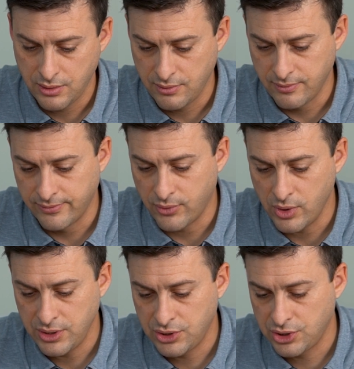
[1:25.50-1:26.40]

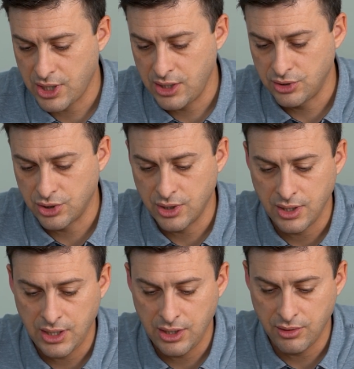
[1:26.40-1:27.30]
voice changer,
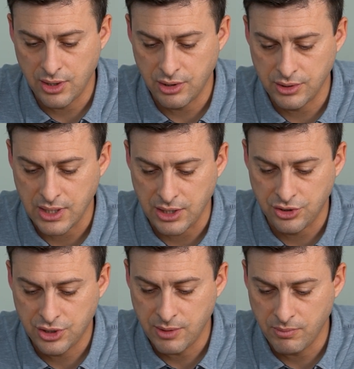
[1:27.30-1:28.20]
here there is a
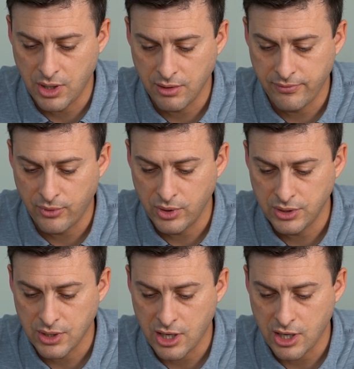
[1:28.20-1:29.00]
chipmunk voice